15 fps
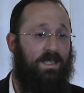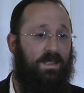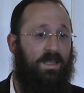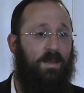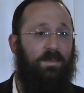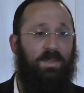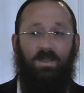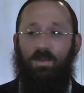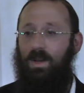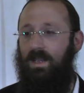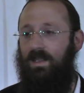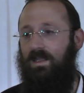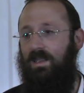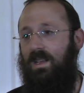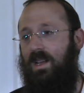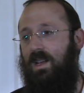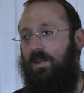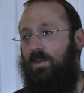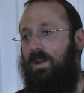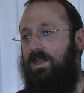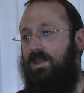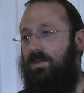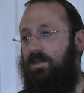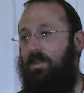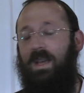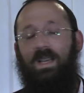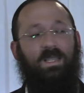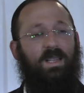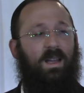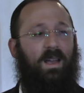attempt to quit was over
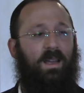Pesach.